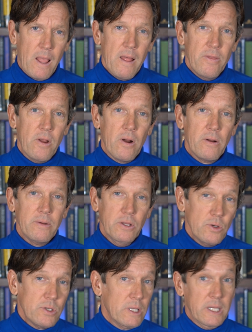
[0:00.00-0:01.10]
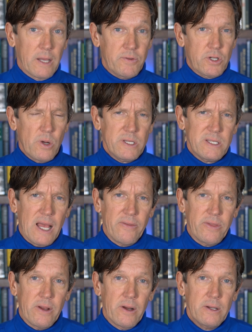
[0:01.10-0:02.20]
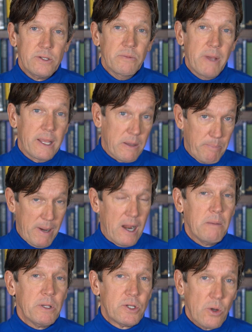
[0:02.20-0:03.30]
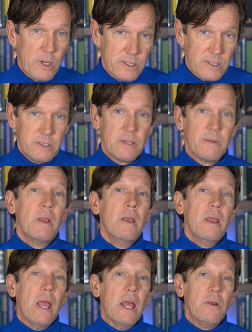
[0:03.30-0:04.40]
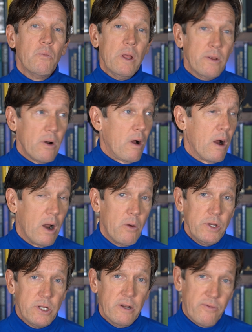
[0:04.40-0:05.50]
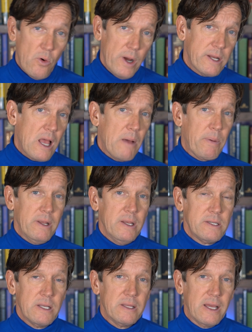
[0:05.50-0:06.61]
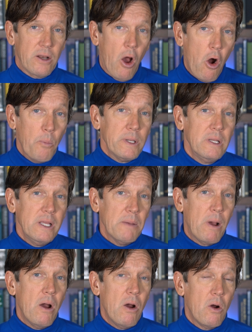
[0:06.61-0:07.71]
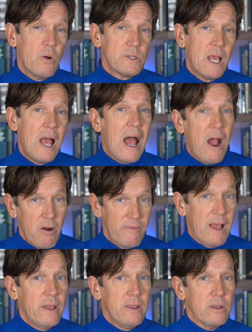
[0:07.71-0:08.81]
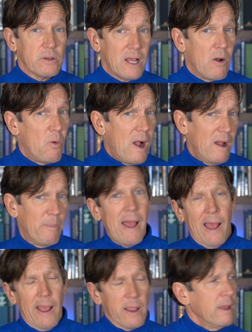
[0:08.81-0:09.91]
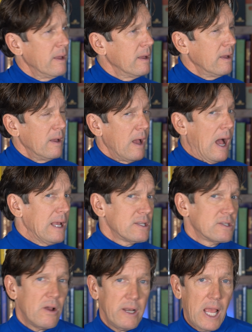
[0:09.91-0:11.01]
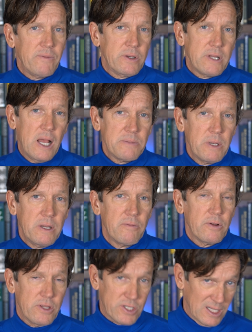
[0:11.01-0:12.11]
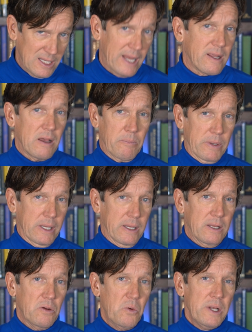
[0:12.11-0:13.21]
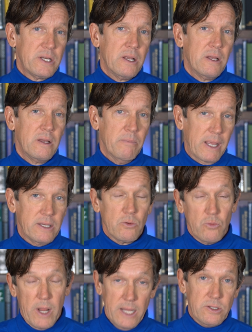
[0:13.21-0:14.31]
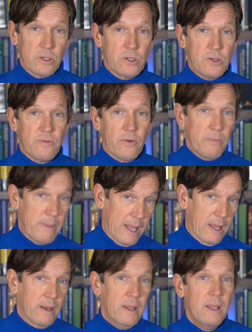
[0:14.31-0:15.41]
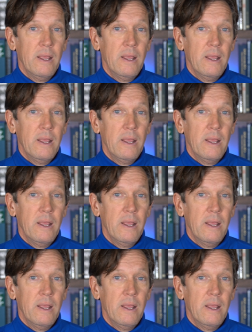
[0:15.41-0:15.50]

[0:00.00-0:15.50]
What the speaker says: There are usually enough choices out there to make comparable choices, and when there are, we should avoid companies that openly oppose our values. Now, a while back, I saw an advertisement for the Gillette Company, which makes razors for men,